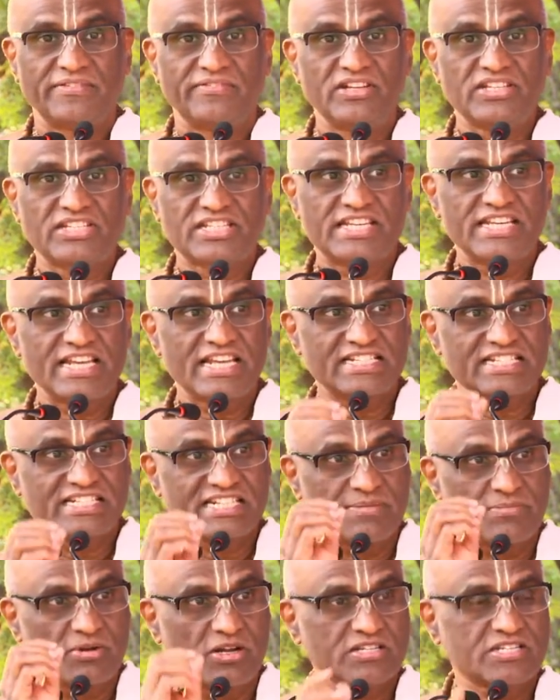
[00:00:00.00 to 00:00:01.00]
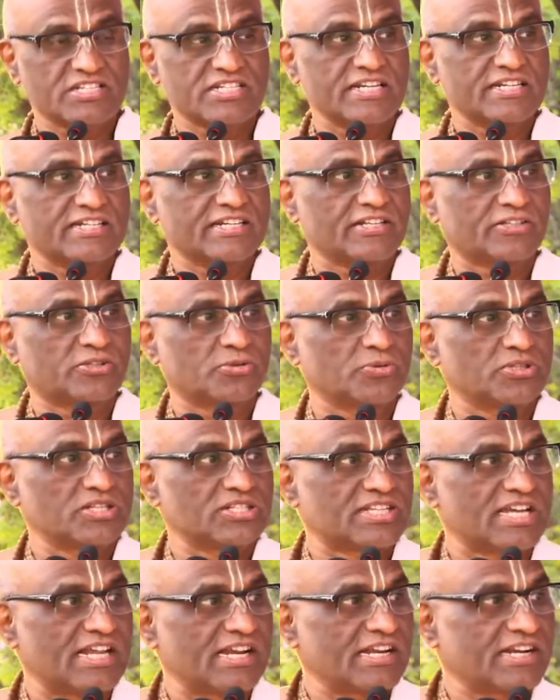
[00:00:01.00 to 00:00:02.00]
which he has demonstrated through
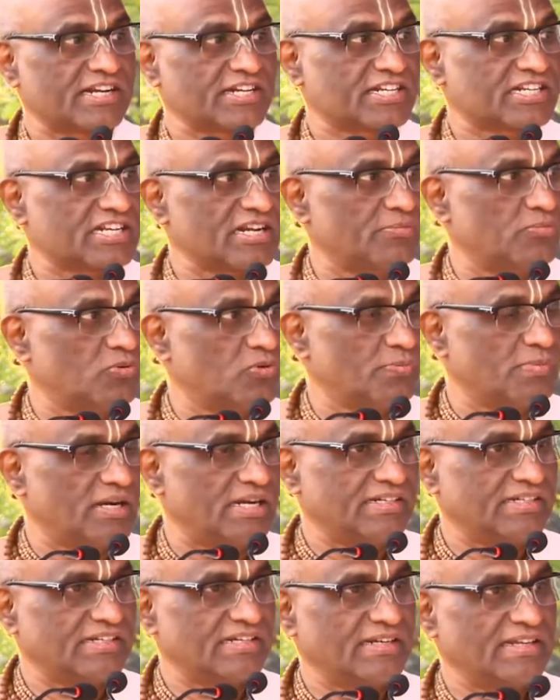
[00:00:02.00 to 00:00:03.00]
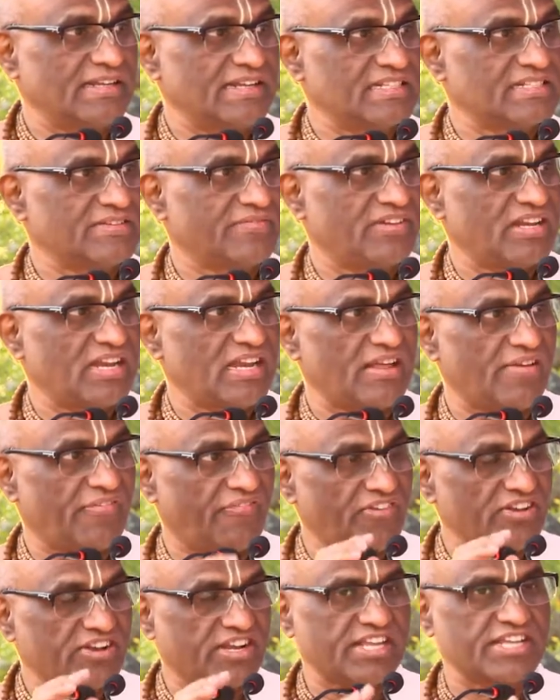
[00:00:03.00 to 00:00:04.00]
this Hare Krishna movement, is a very
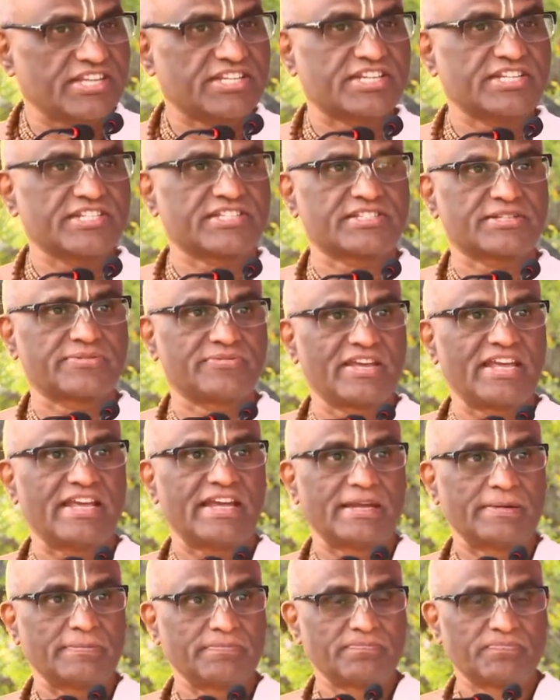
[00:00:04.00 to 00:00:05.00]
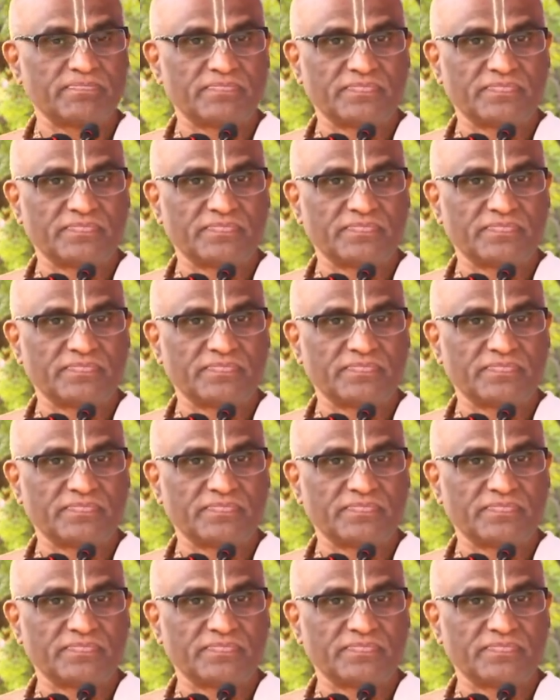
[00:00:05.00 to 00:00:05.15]
efficacious way.